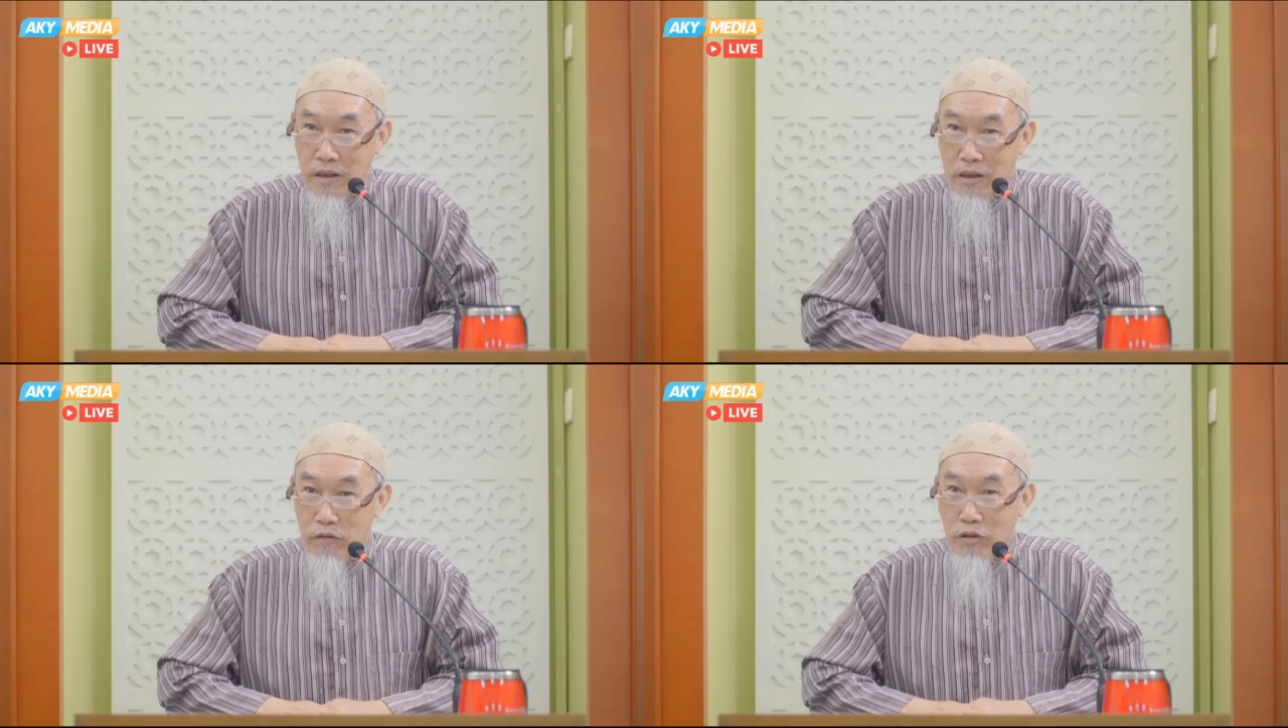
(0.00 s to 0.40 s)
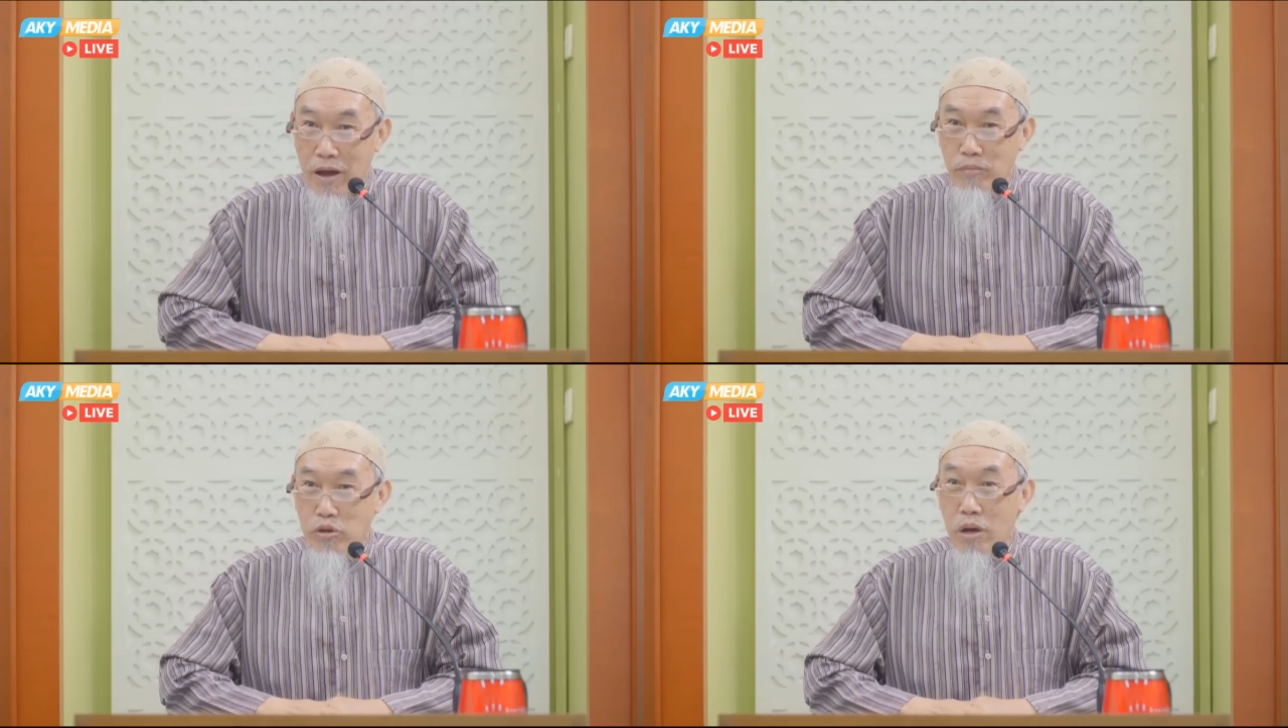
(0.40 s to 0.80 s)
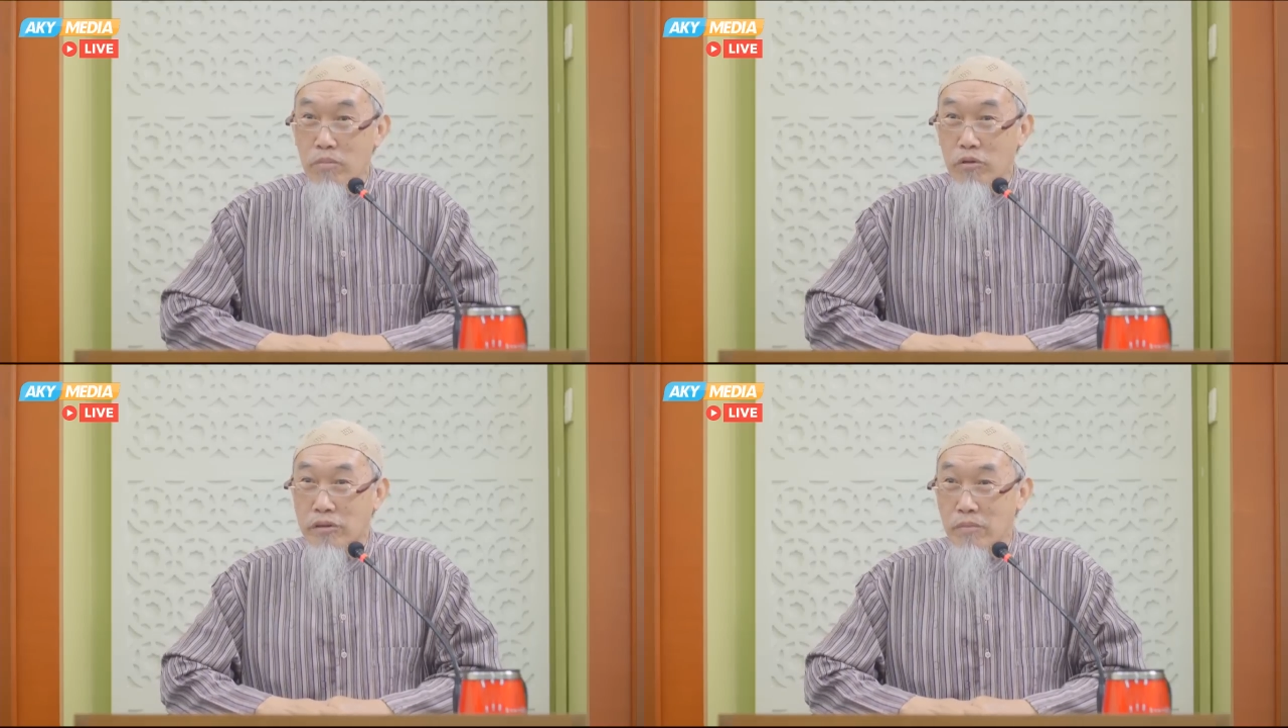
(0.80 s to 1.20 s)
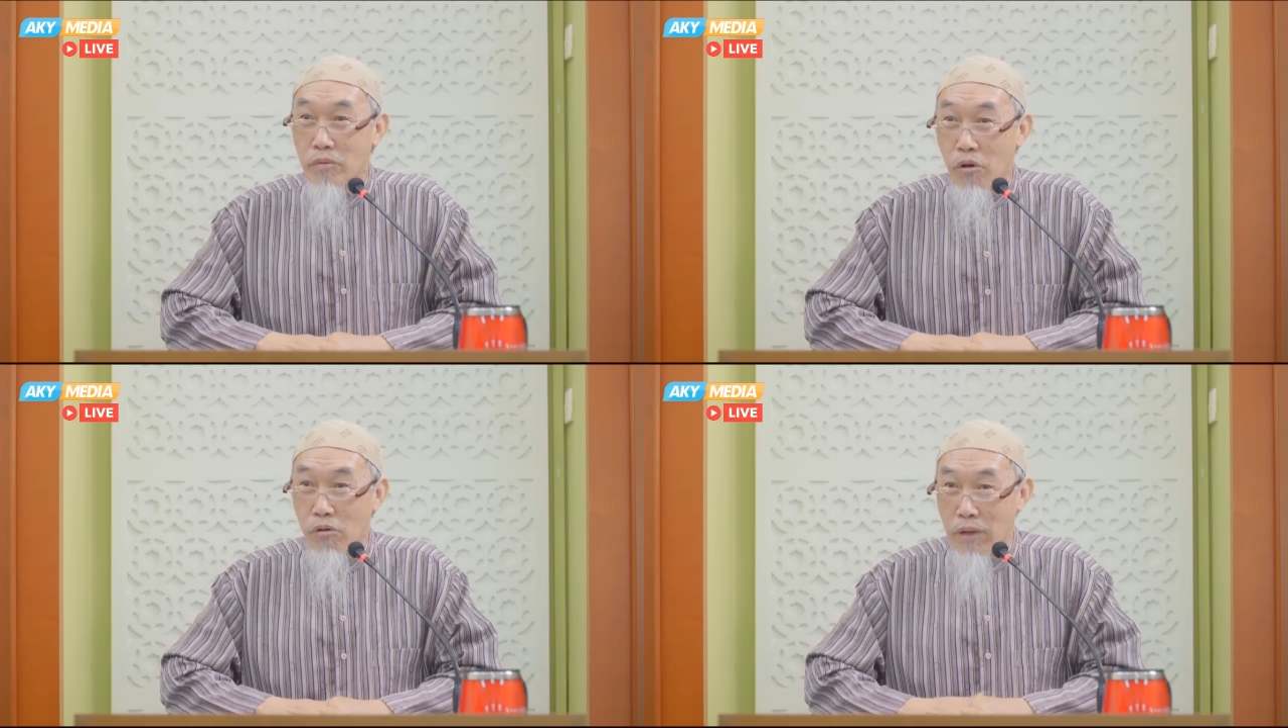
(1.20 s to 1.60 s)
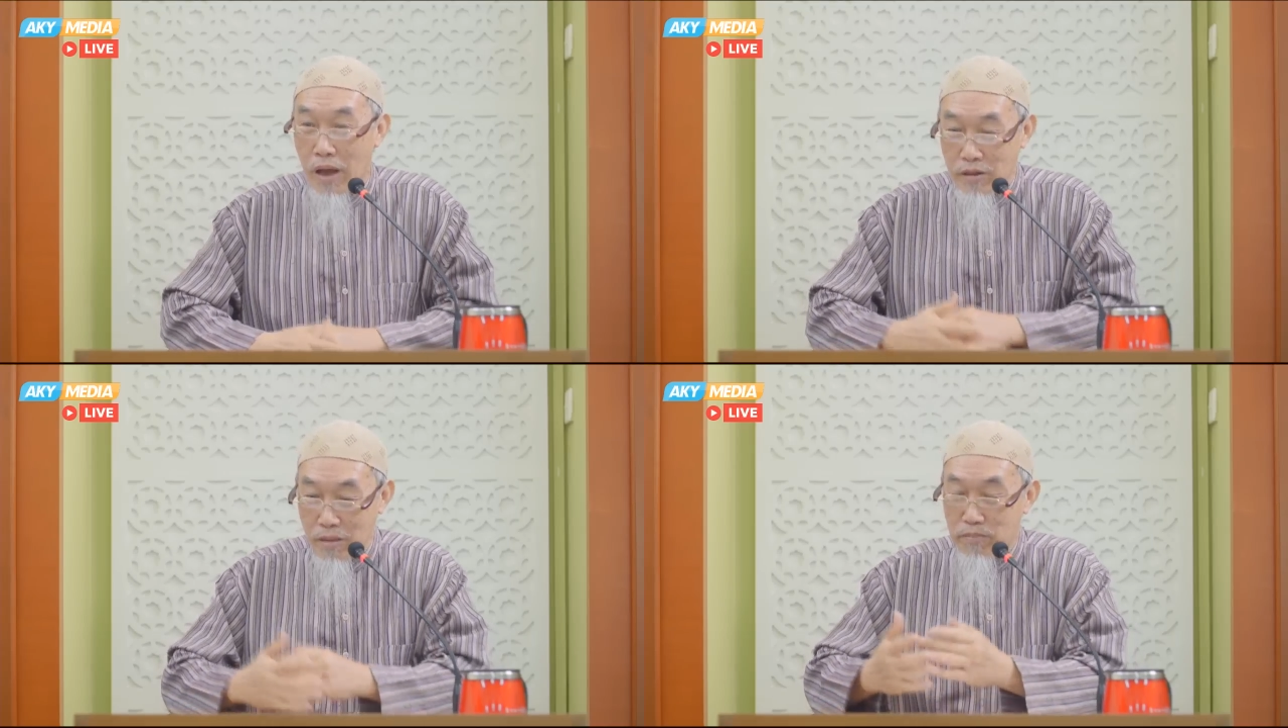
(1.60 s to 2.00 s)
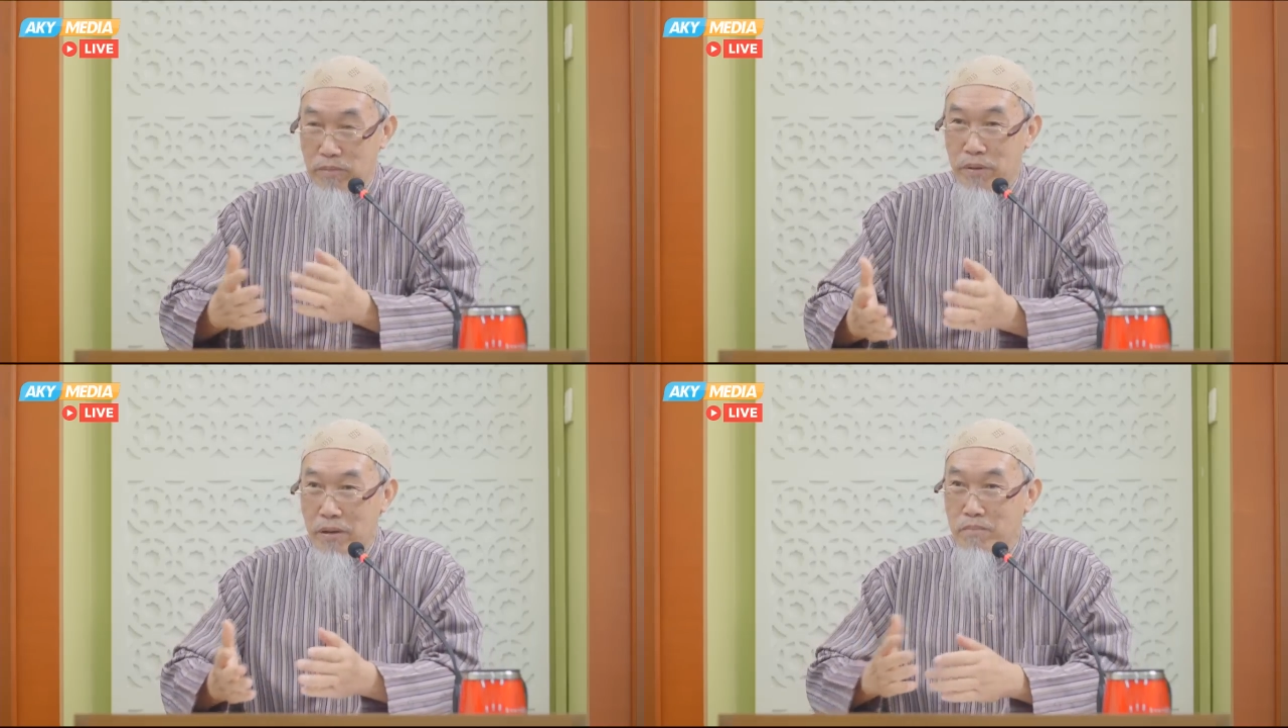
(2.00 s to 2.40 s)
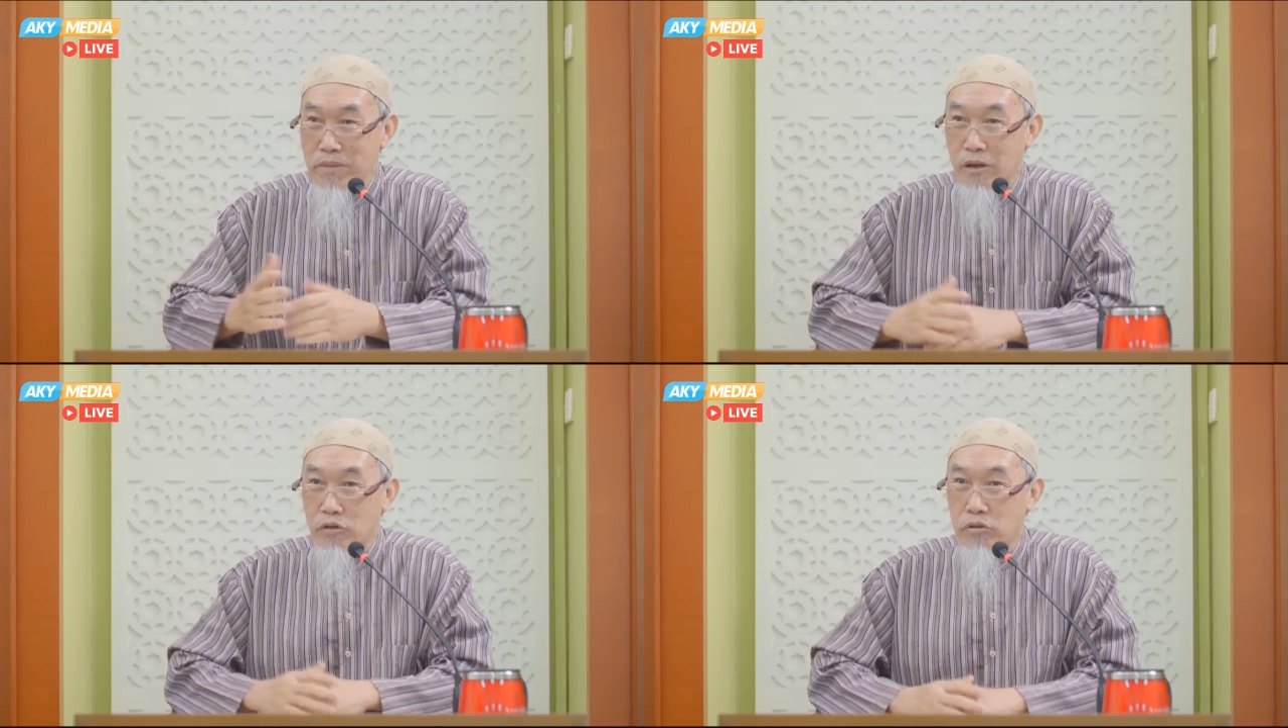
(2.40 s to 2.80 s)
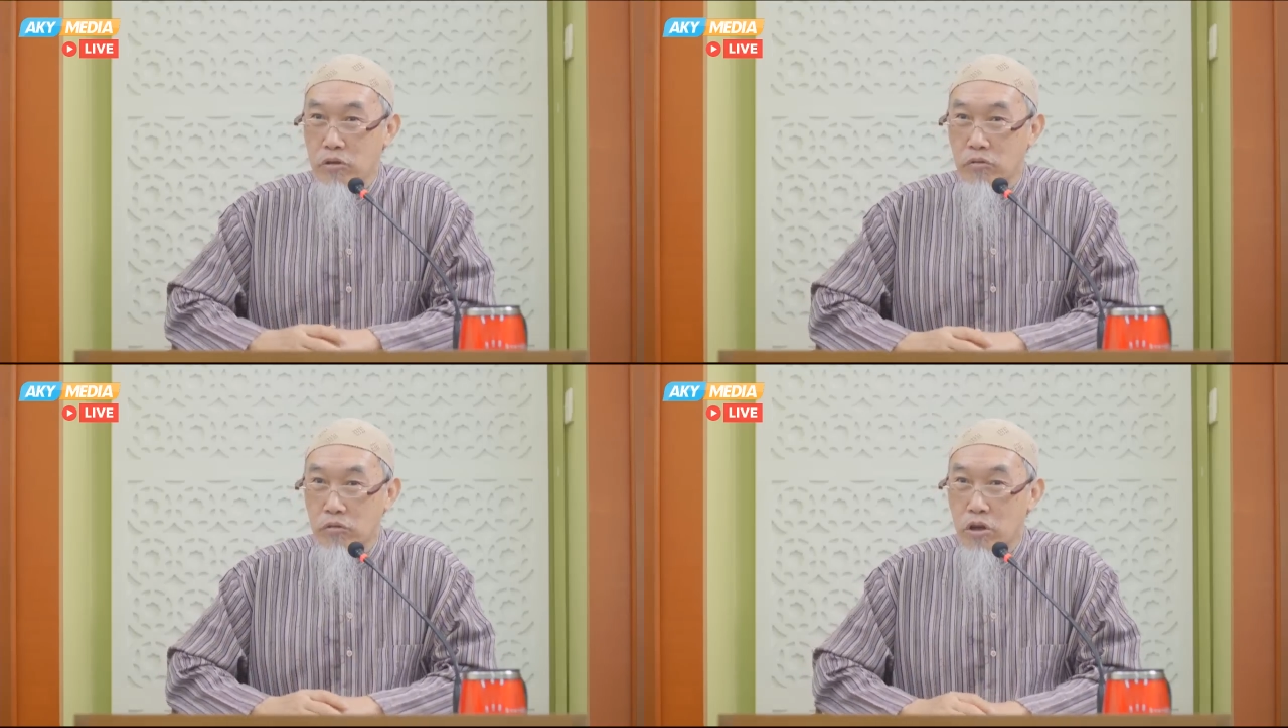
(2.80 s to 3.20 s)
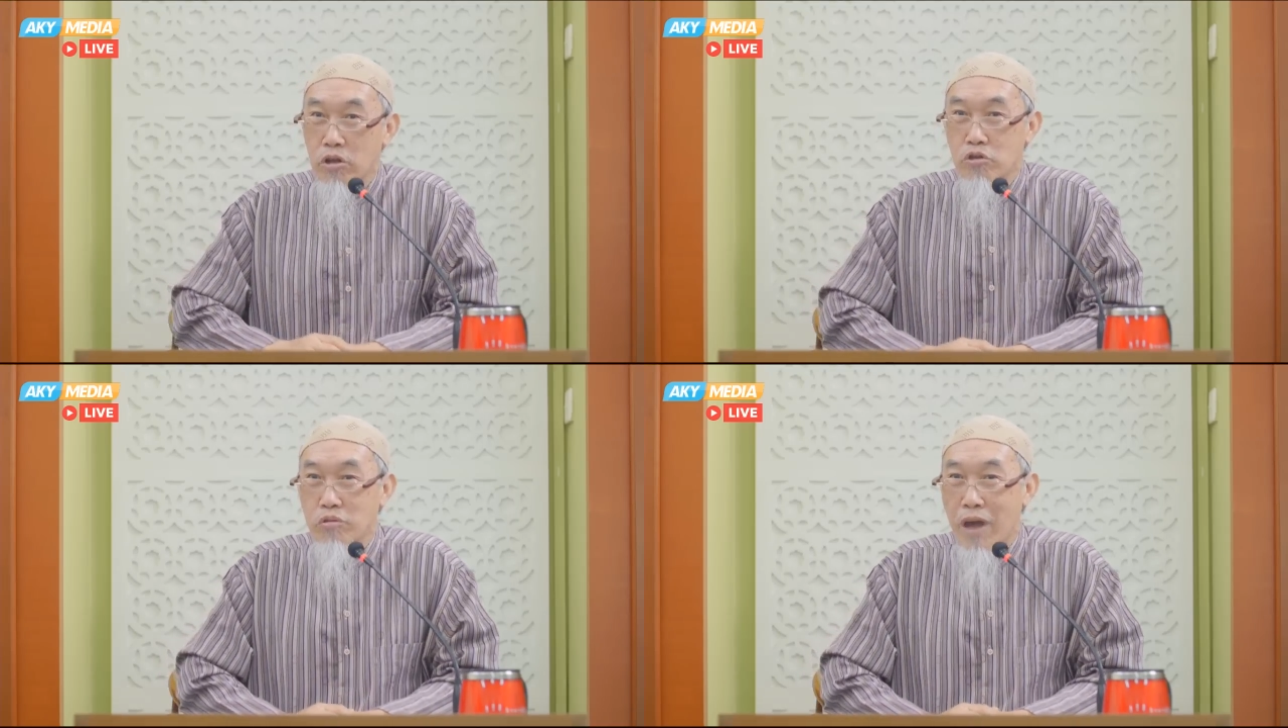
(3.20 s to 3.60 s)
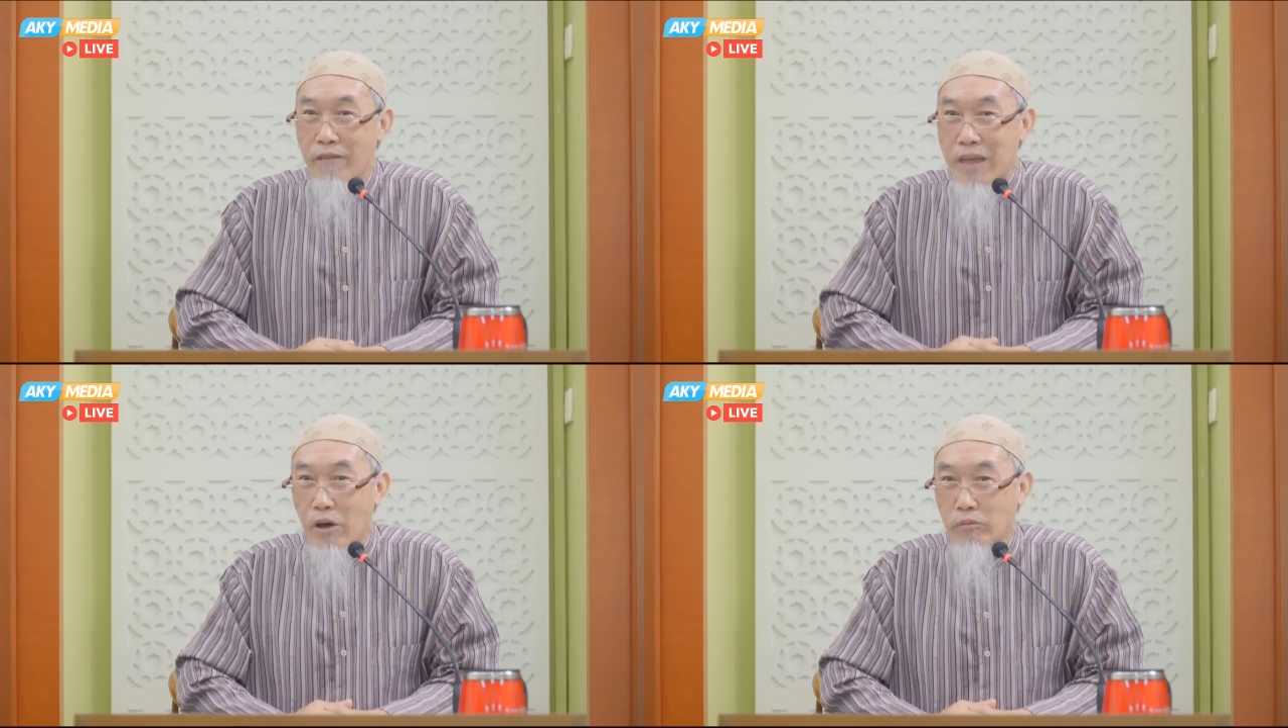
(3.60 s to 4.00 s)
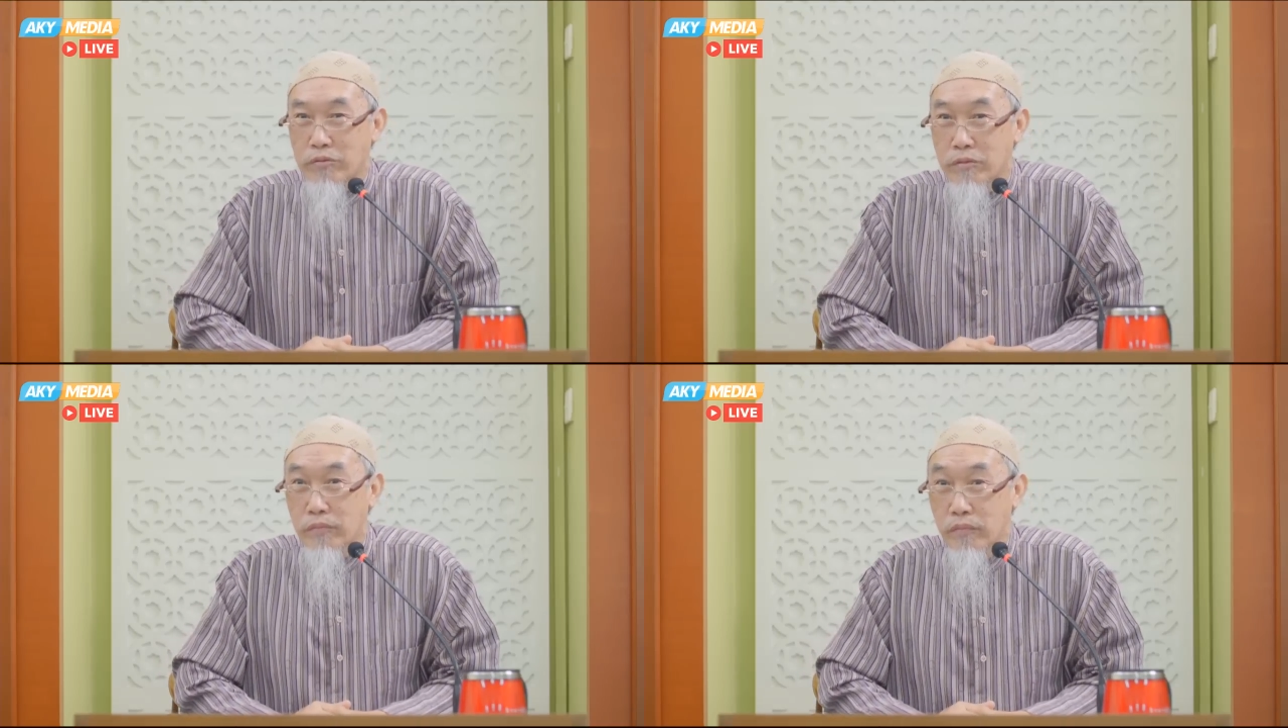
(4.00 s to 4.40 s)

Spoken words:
If you come to a Muslim home and they prepare a meal to you, do you have doubts?